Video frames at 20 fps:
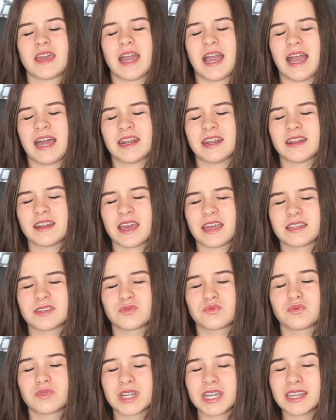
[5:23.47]
And it's
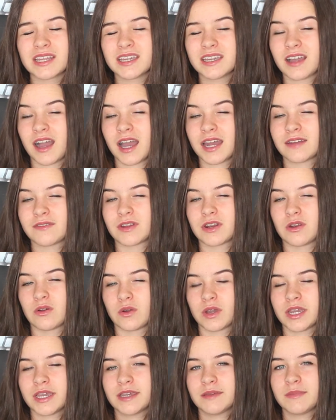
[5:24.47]
really kind of
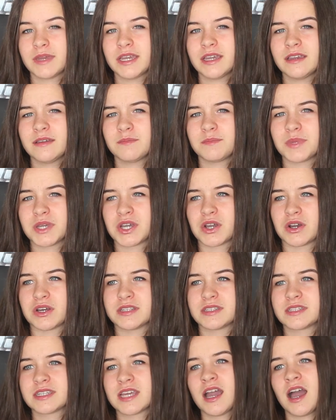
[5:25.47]
annoying me
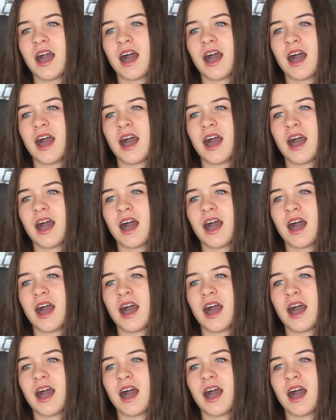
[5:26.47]
because